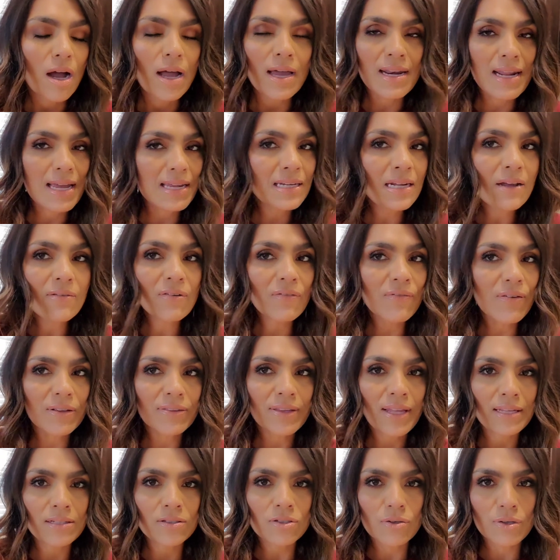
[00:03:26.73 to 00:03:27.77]
And I never
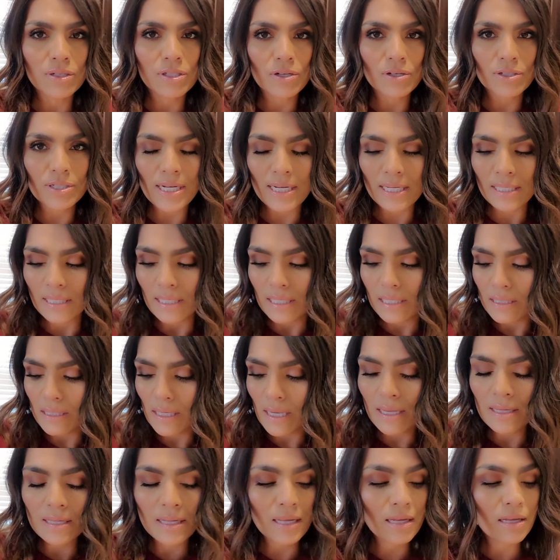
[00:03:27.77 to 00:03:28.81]
felt that until I started taking these.
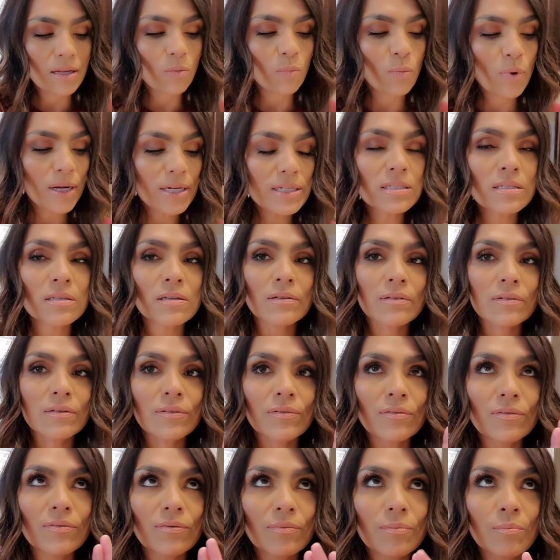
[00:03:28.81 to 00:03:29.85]
And it was
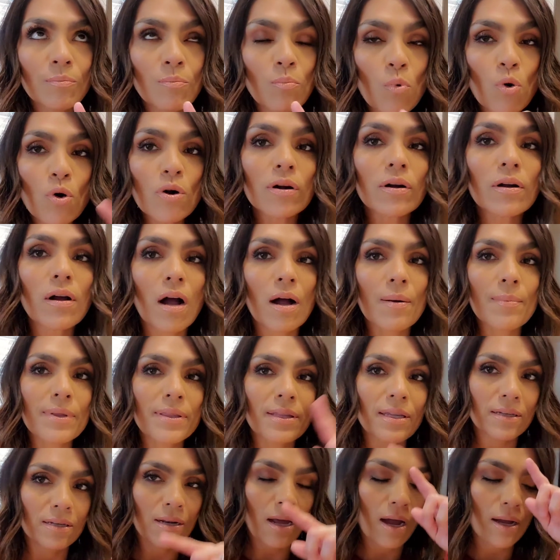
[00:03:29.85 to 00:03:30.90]
more
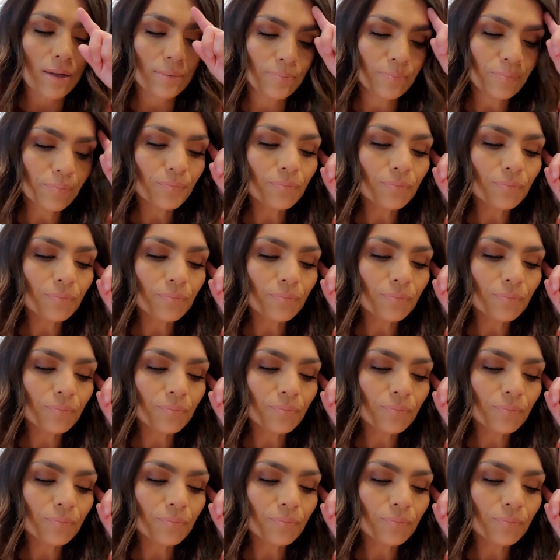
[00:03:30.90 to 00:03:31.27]
common than not